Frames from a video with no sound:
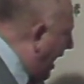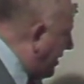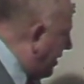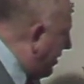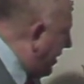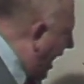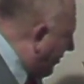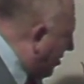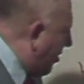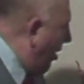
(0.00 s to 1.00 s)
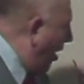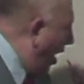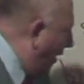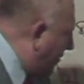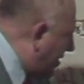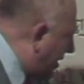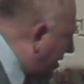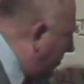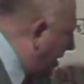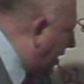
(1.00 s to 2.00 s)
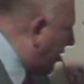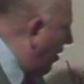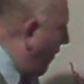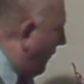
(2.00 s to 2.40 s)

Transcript: 8/10 of 60 minutes,